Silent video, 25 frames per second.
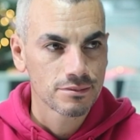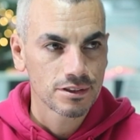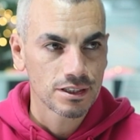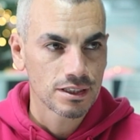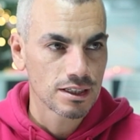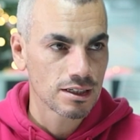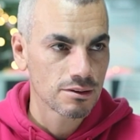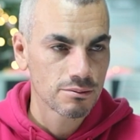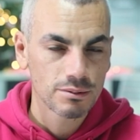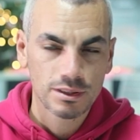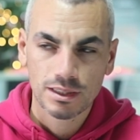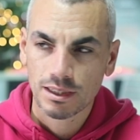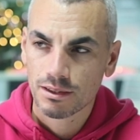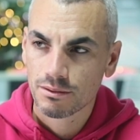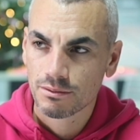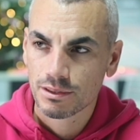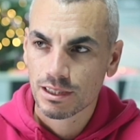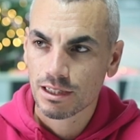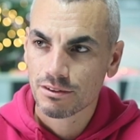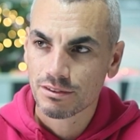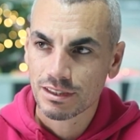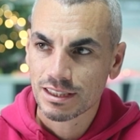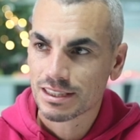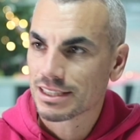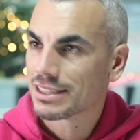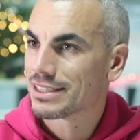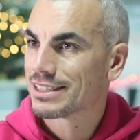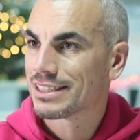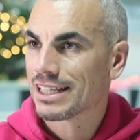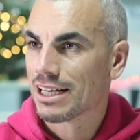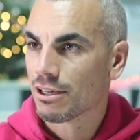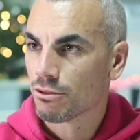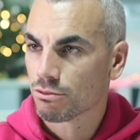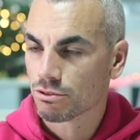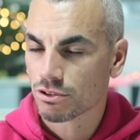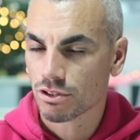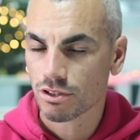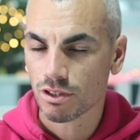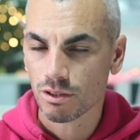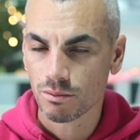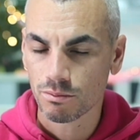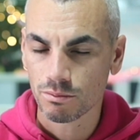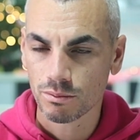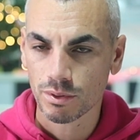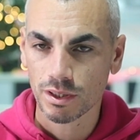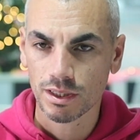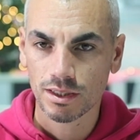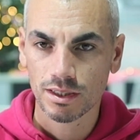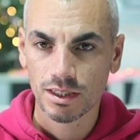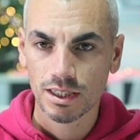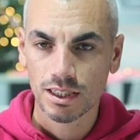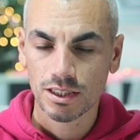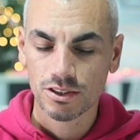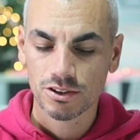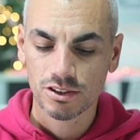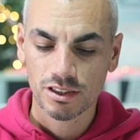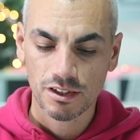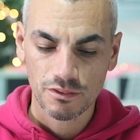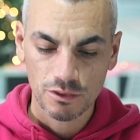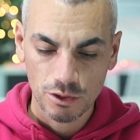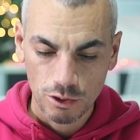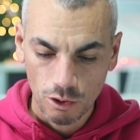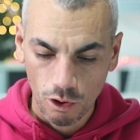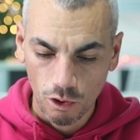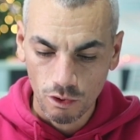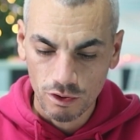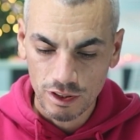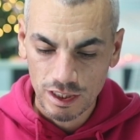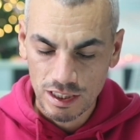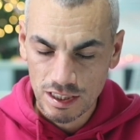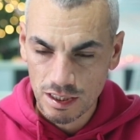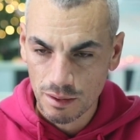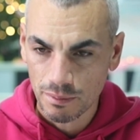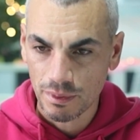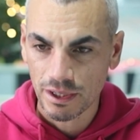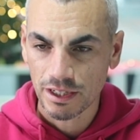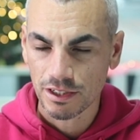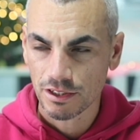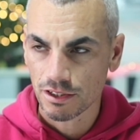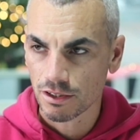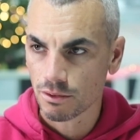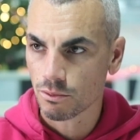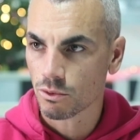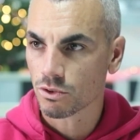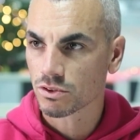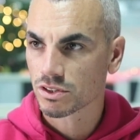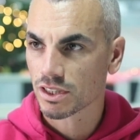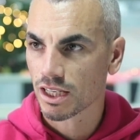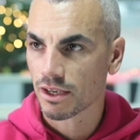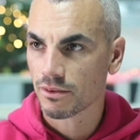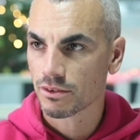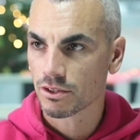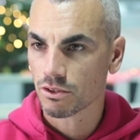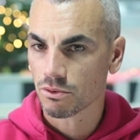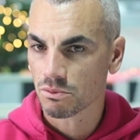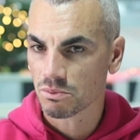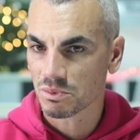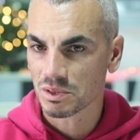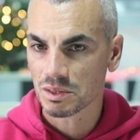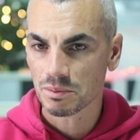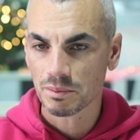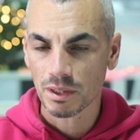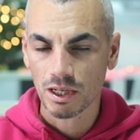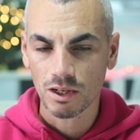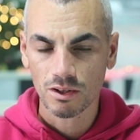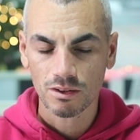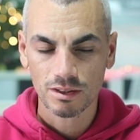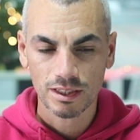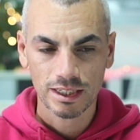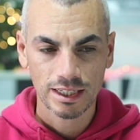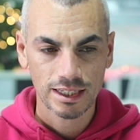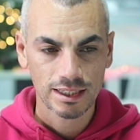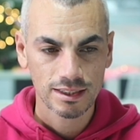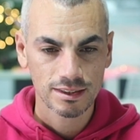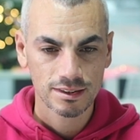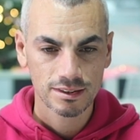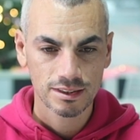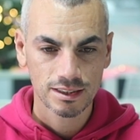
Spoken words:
We don't need to sell to them, but just give you an honest opinion of what's going on with the market.